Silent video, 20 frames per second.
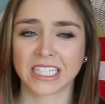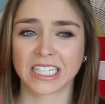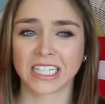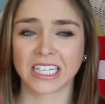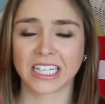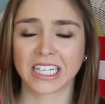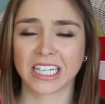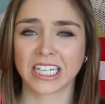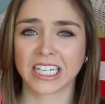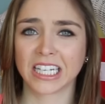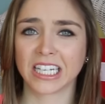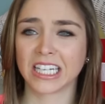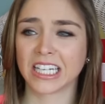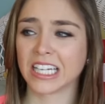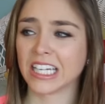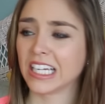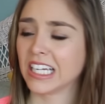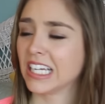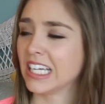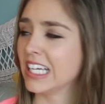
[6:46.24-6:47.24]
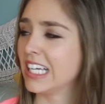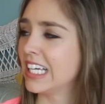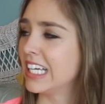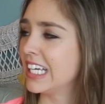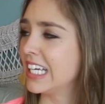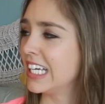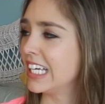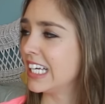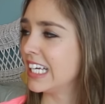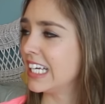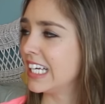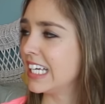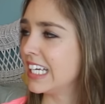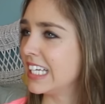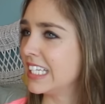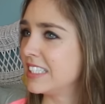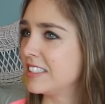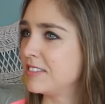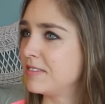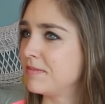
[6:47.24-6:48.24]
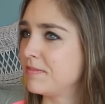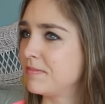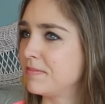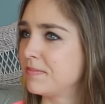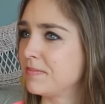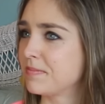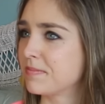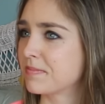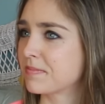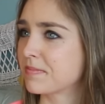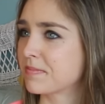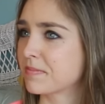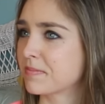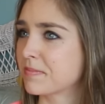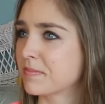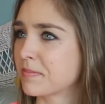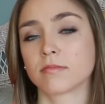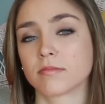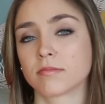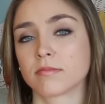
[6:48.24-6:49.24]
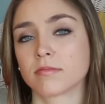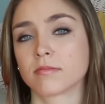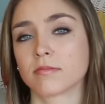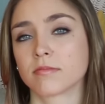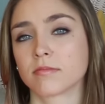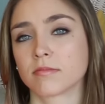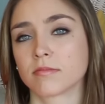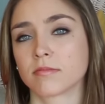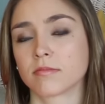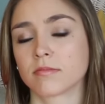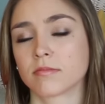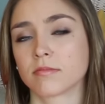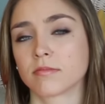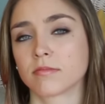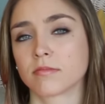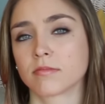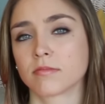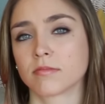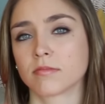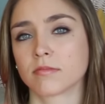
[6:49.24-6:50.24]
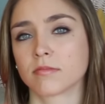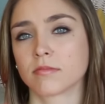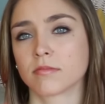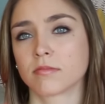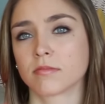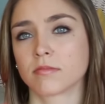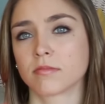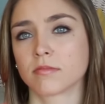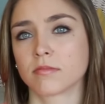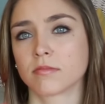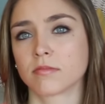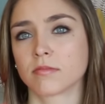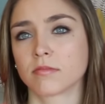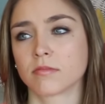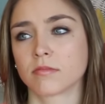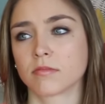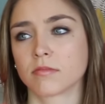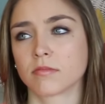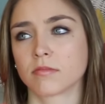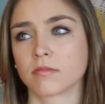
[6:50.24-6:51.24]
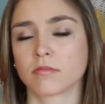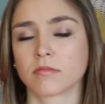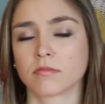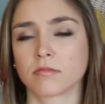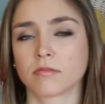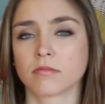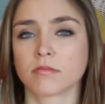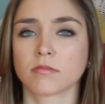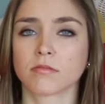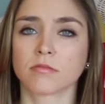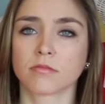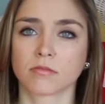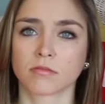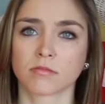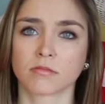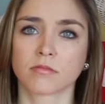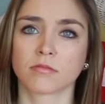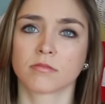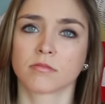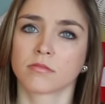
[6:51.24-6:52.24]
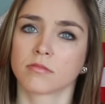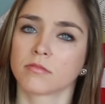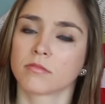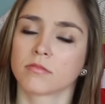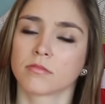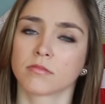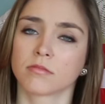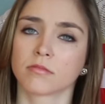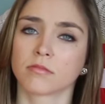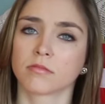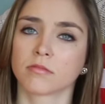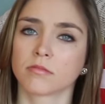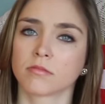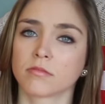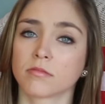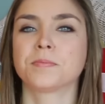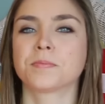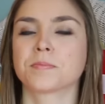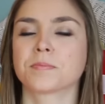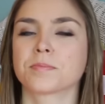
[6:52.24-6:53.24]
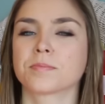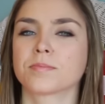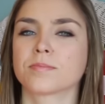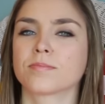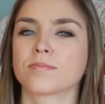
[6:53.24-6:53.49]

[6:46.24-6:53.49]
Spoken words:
(silent)